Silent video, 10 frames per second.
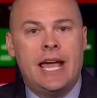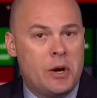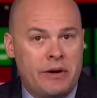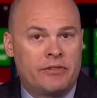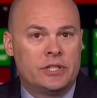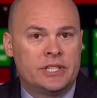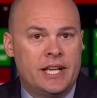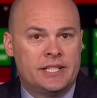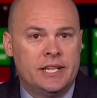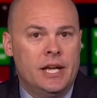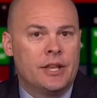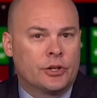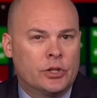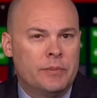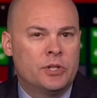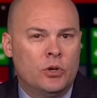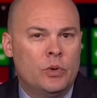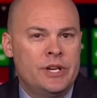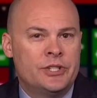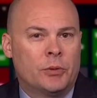however, says the crypto
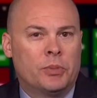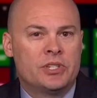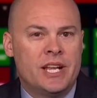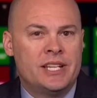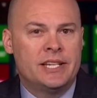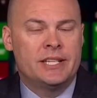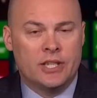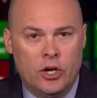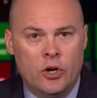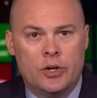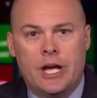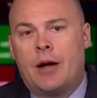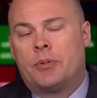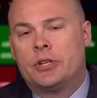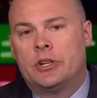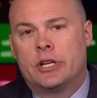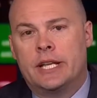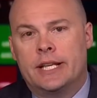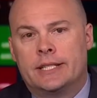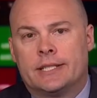winter presents its own
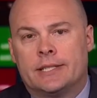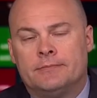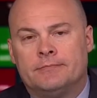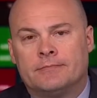opportunities.